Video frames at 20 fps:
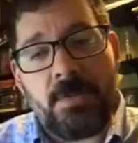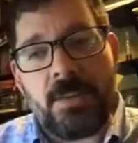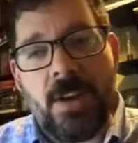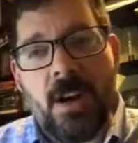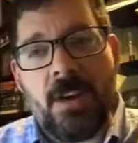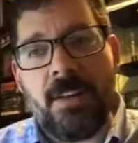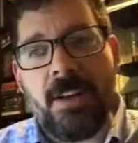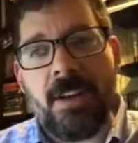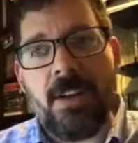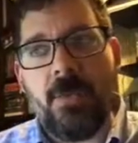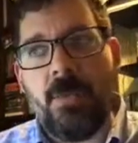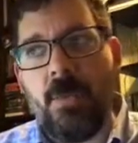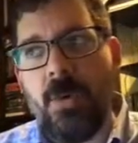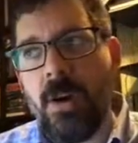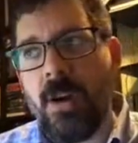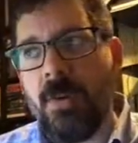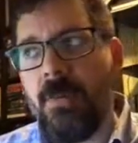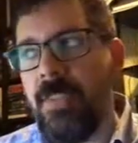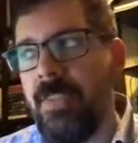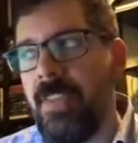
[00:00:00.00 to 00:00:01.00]
aren't going to
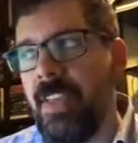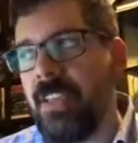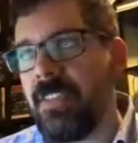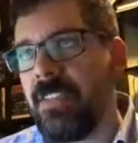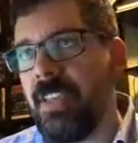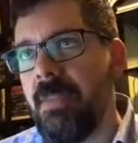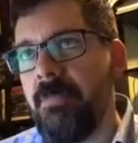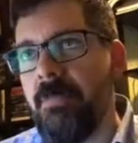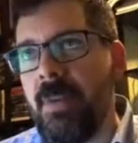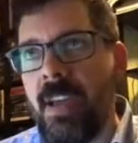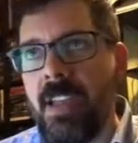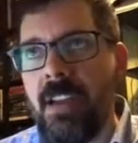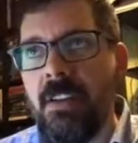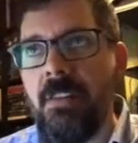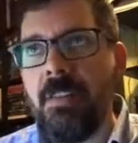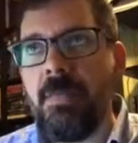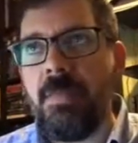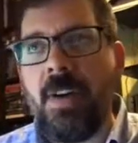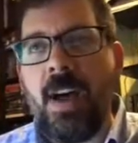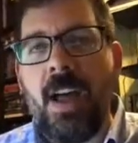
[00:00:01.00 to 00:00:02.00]
work with things like
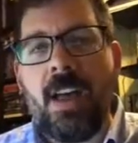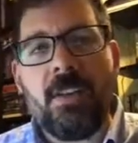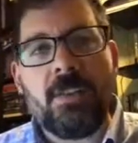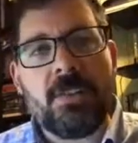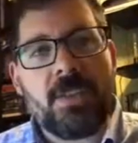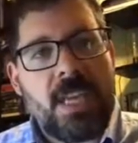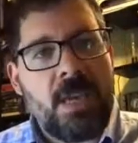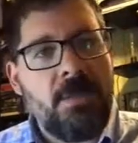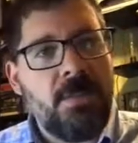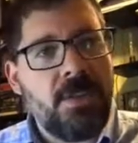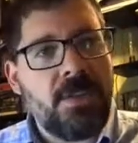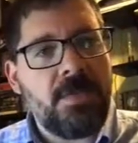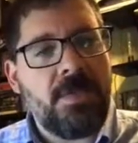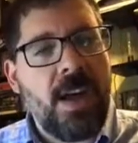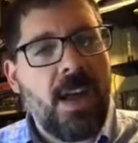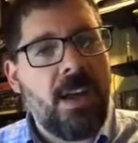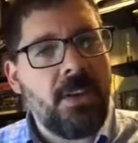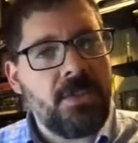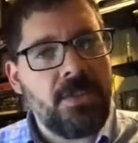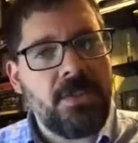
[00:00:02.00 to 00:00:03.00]
binary files, image
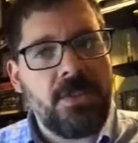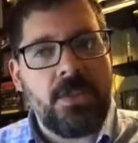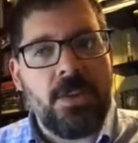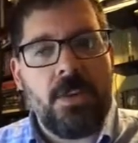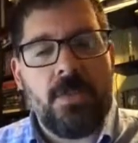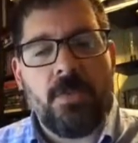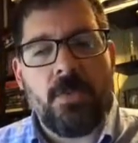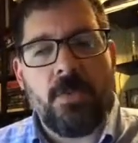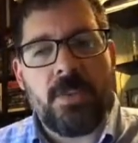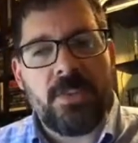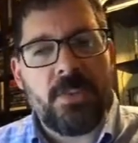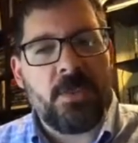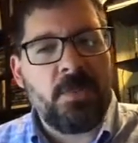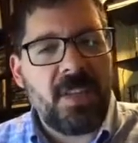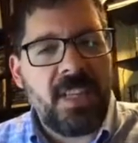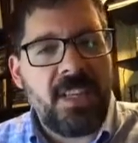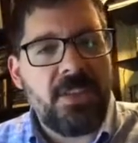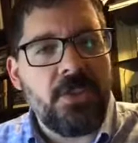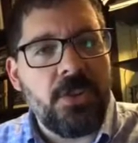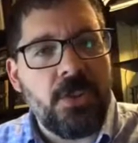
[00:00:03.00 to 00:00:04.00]
files, and so forth. It's a little
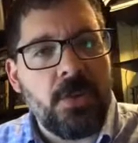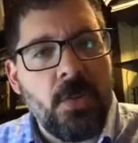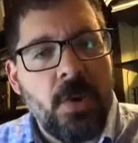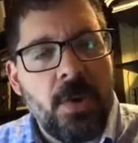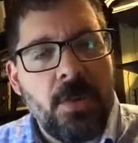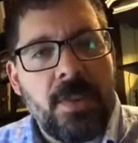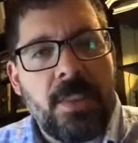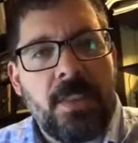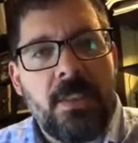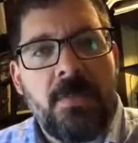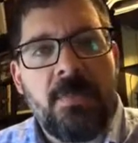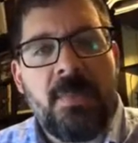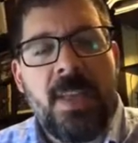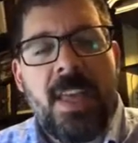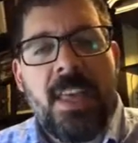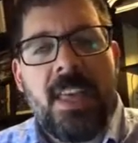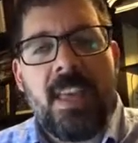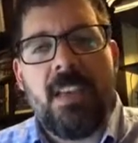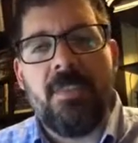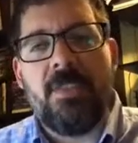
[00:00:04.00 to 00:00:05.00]
bit easier to work with them
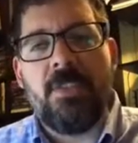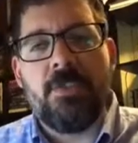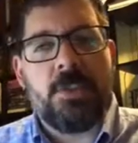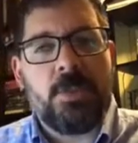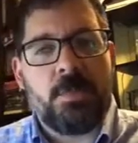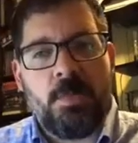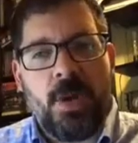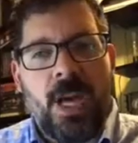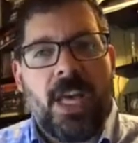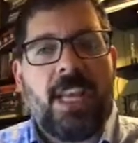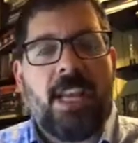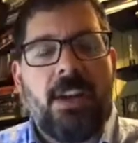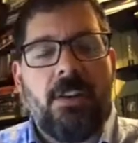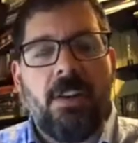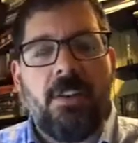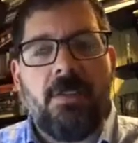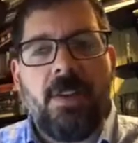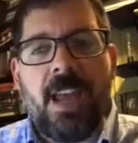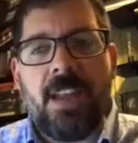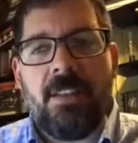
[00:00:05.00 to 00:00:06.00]
if they're just
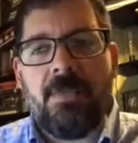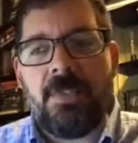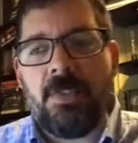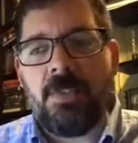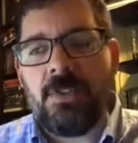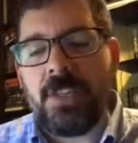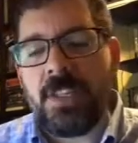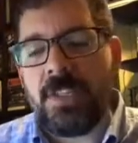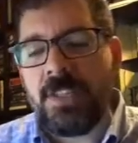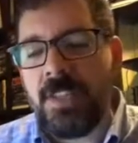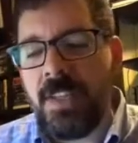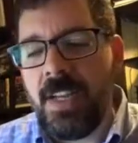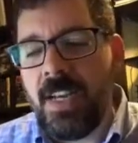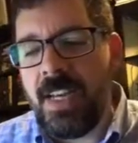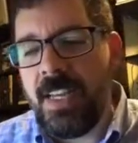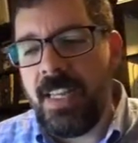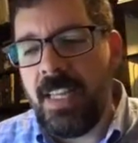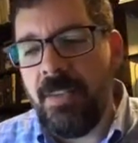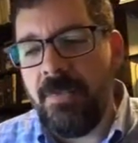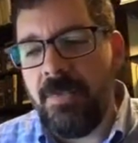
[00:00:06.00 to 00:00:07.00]
binary, right? If they're just
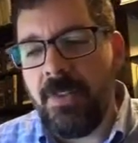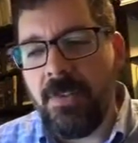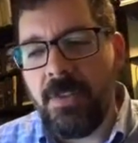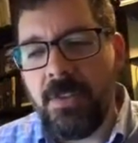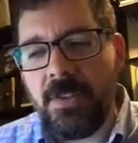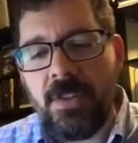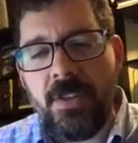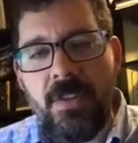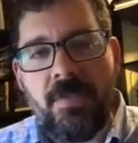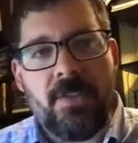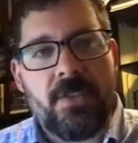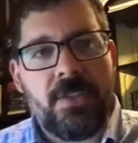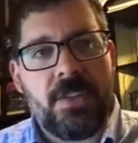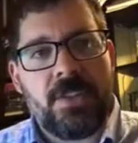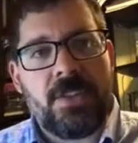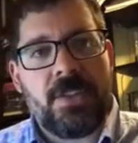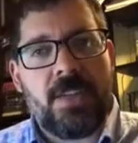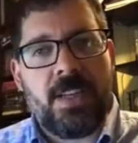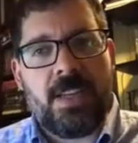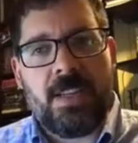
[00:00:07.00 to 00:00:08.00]

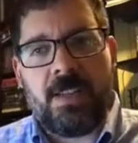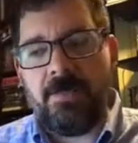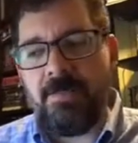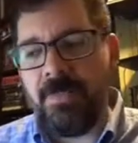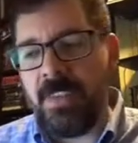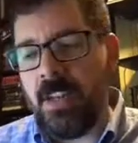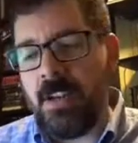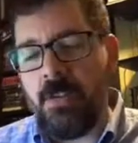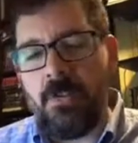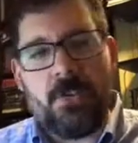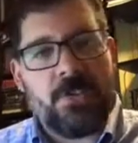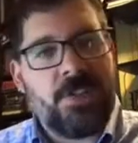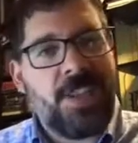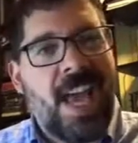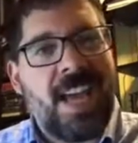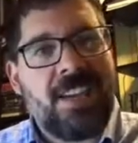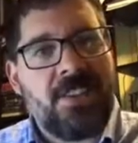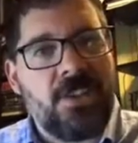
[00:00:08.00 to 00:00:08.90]
they're text